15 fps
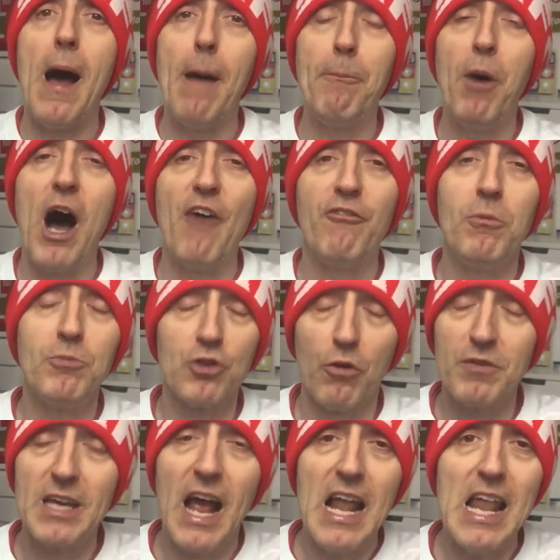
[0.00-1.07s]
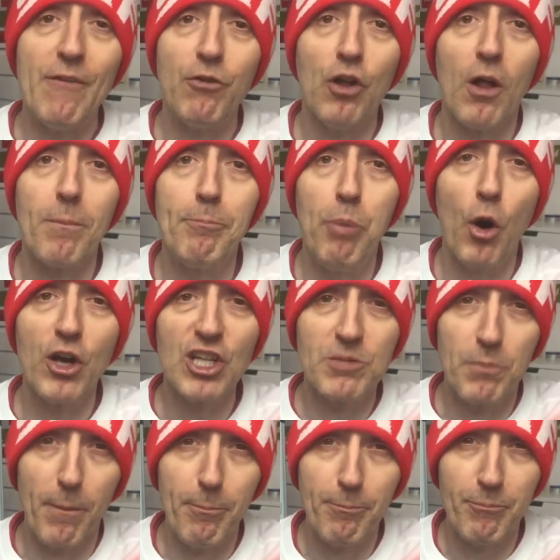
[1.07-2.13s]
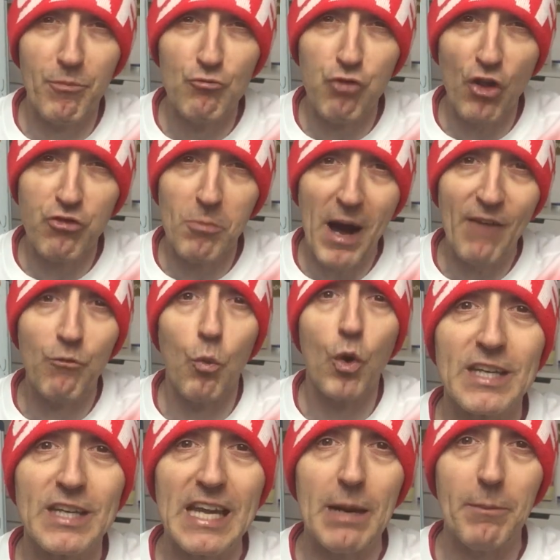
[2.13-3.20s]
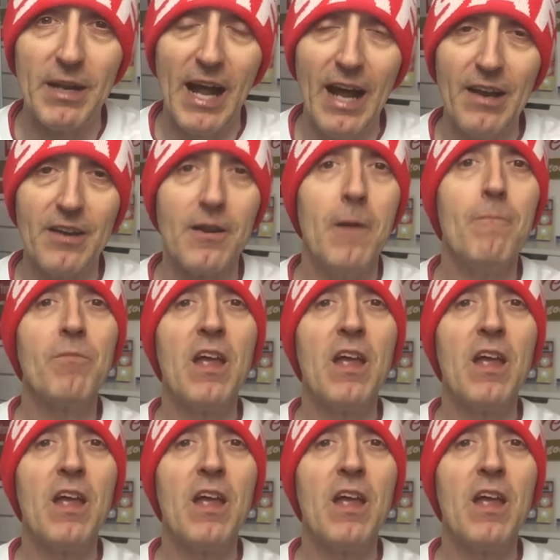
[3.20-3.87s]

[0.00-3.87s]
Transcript: apart from, sorry, level on points, but Rotherham have game in hand.